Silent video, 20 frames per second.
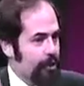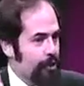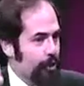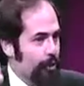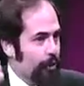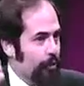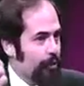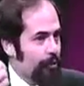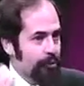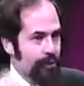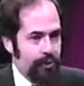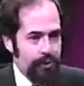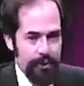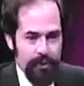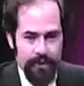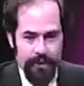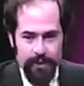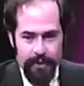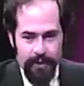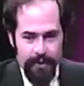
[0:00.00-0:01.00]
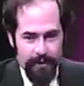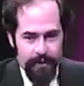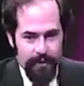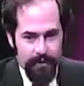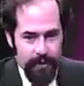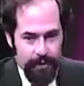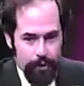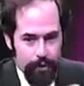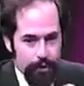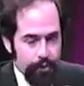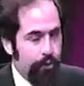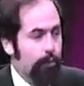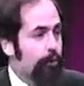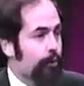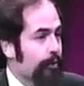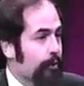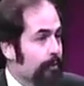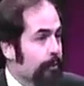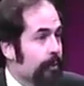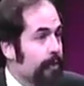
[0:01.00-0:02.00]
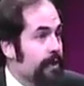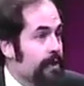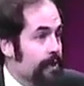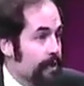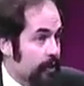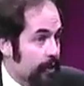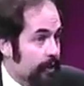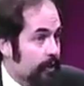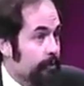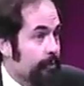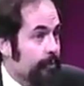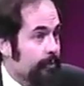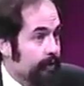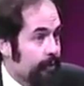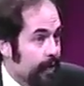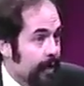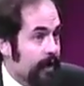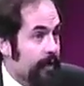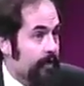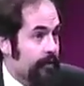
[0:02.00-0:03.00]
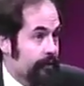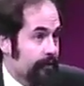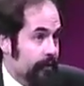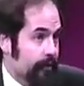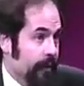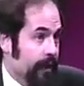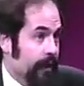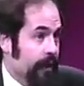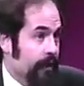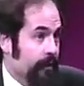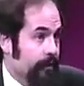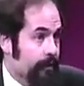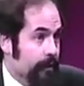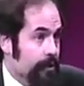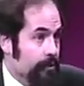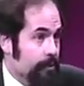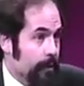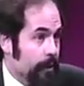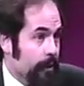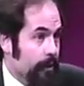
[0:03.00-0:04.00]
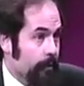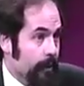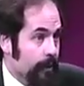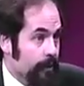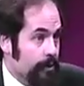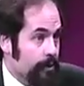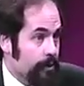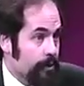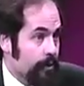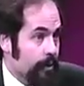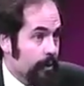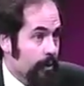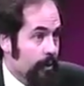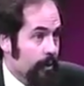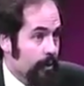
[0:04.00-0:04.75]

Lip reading: shows the truth implicit in a provocative variety of experiments.